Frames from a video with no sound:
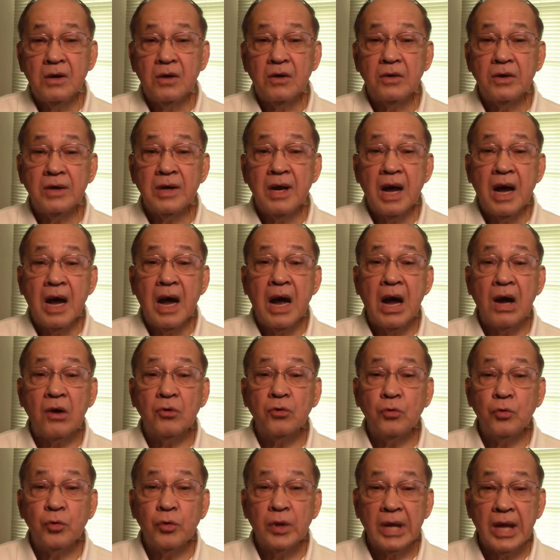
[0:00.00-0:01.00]
on how
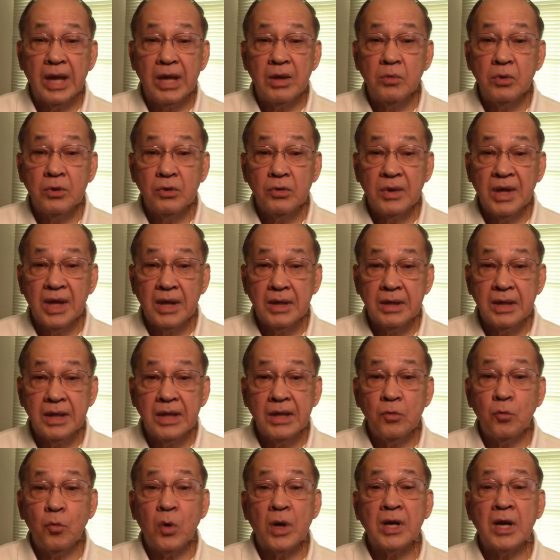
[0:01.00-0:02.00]
you were able to get
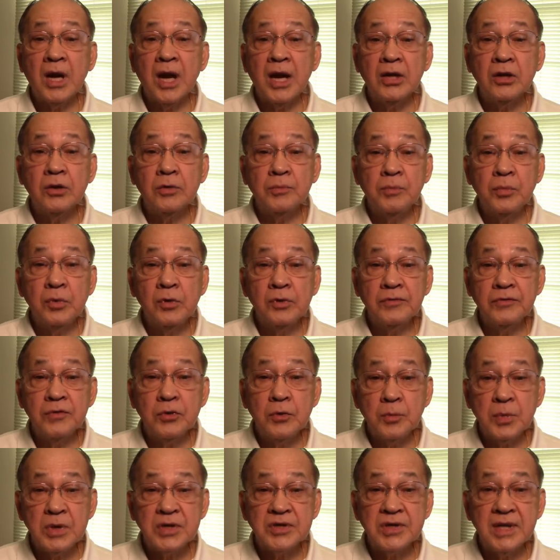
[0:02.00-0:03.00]
in, what kind of proof
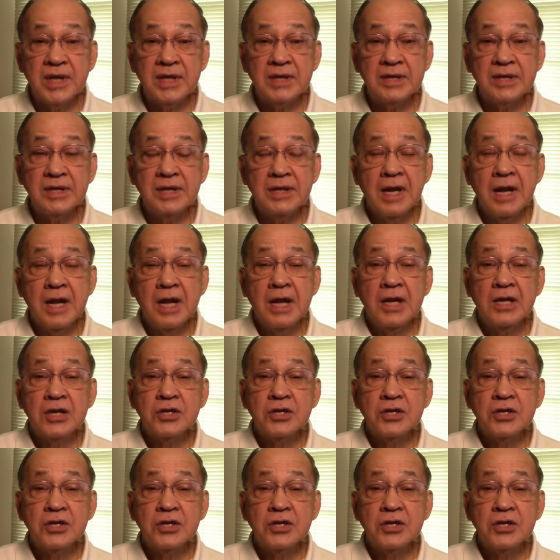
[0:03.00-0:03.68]
you presented.